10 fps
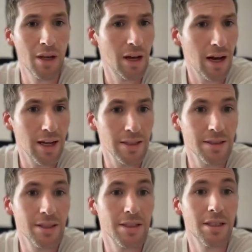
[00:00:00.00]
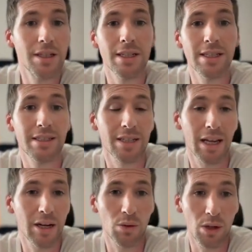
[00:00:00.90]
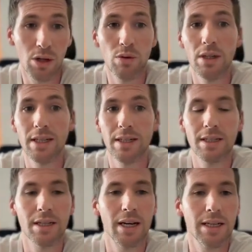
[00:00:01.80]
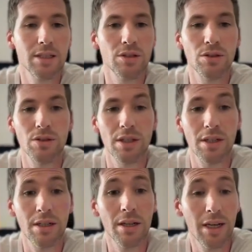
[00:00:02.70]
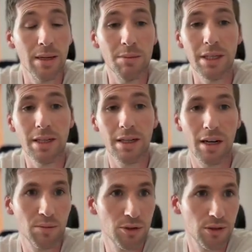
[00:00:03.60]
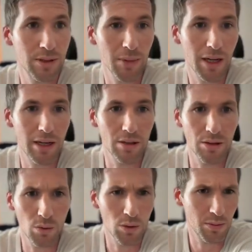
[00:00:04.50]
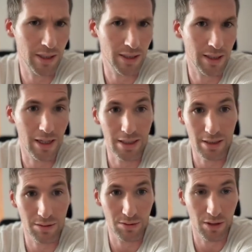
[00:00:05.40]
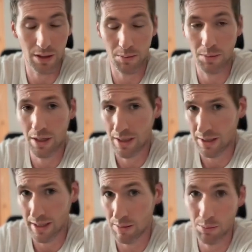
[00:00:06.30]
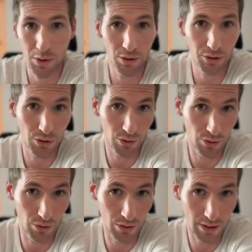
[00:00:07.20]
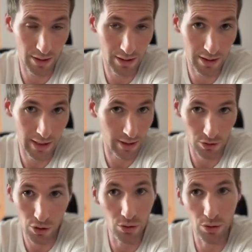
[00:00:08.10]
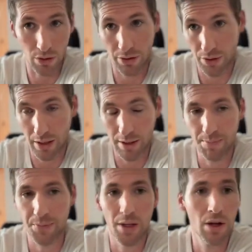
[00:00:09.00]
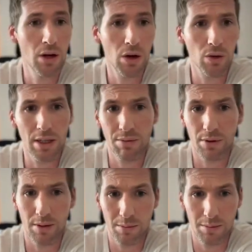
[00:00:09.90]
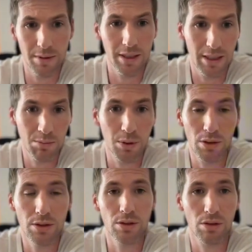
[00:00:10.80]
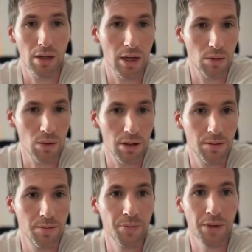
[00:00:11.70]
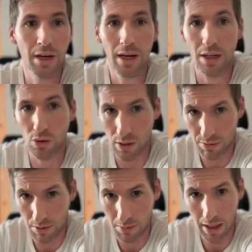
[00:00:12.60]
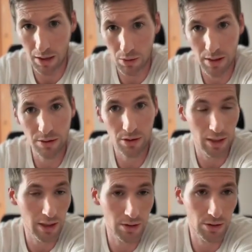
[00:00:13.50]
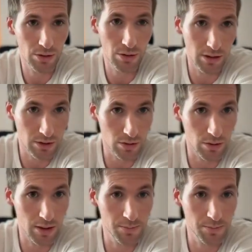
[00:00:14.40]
and each layer will only connect to the immediate upstream layer. There won't be a connection from the input to layer 2 or 3, only from the inputs to layer 1, and only from layer 1 to layer 2, and so on.